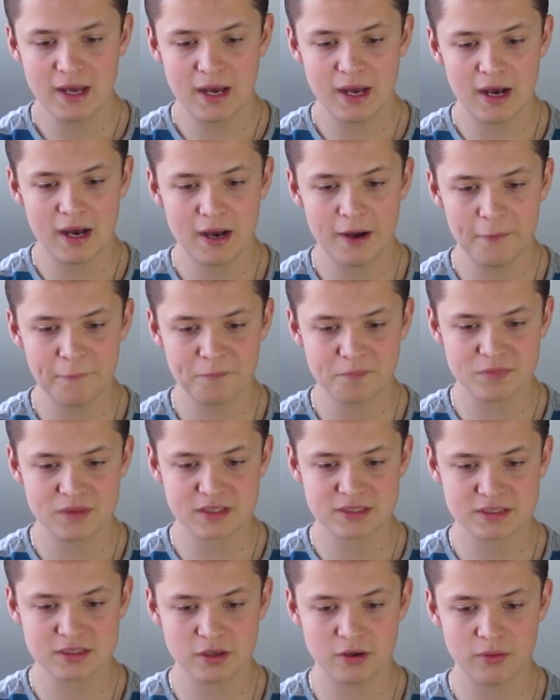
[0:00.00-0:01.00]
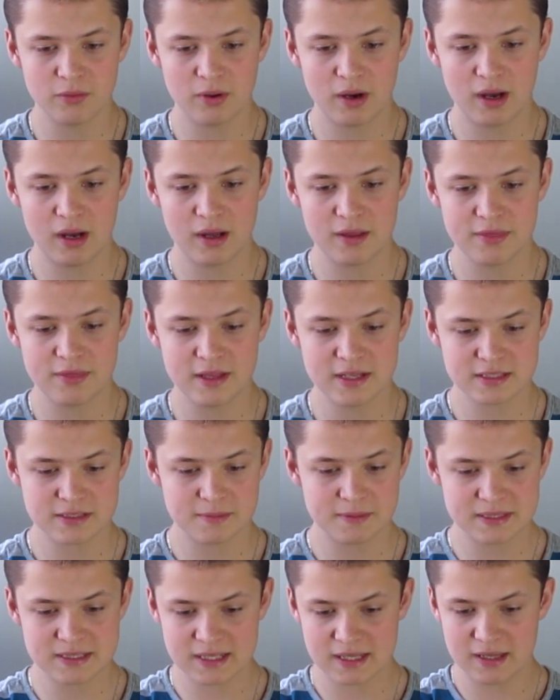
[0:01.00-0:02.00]
um, so uh, that's
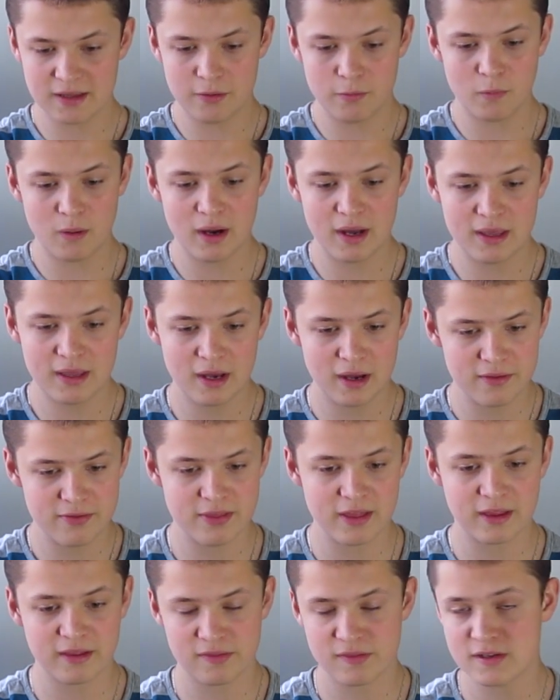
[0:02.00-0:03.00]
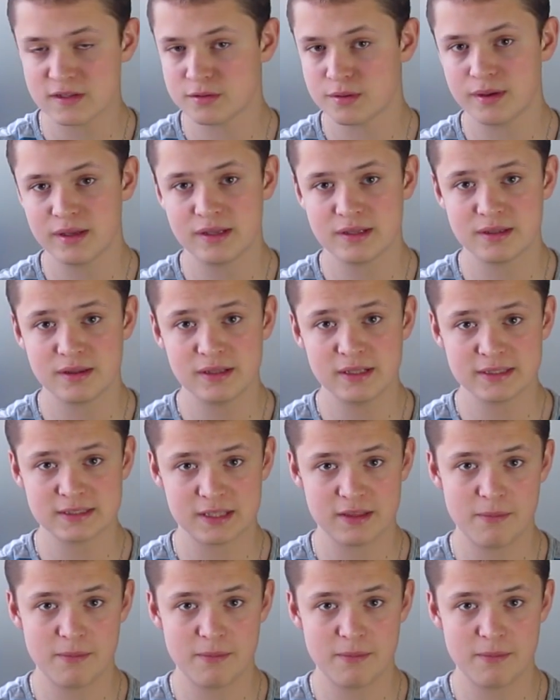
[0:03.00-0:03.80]
basically why I think this one is,